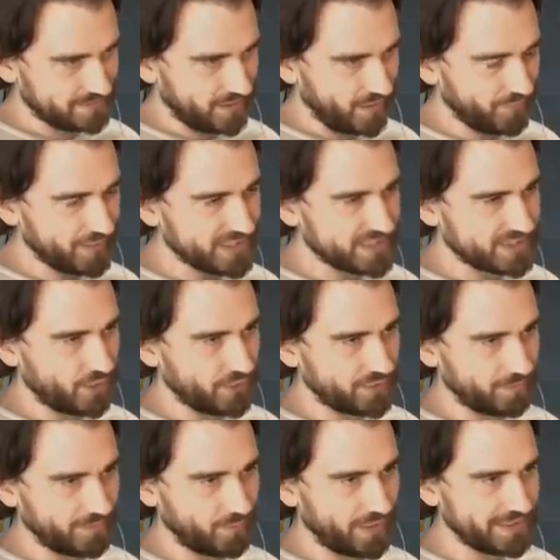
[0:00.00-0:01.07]
On the enchanter.
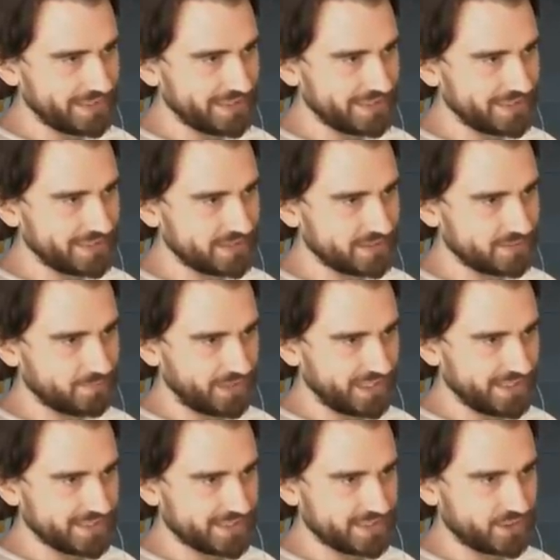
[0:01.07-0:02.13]
Why didn't he? But
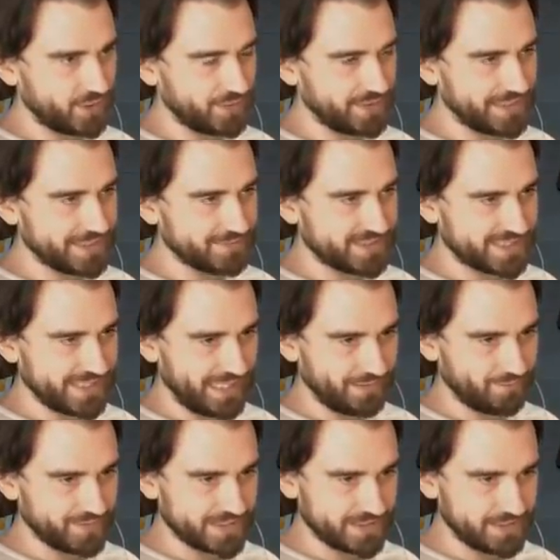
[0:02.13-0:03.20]
he's enchanting
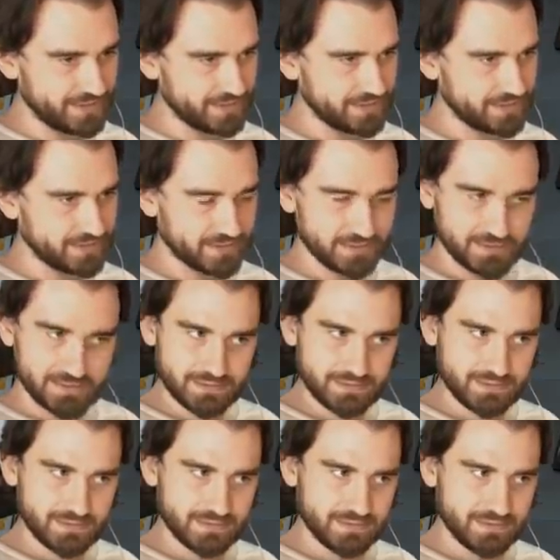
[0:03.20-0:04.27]
himself, isn't he?
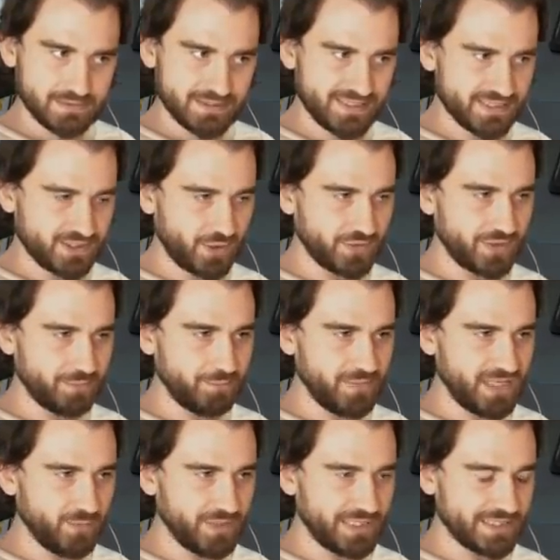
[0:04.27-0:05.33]
Is he enchanting
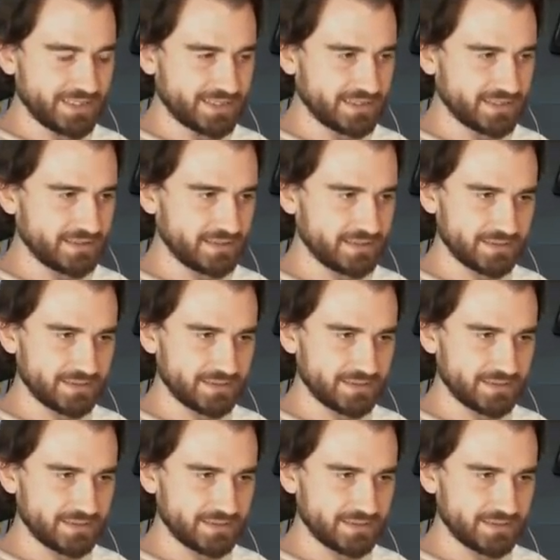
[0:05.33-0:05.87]
me with this?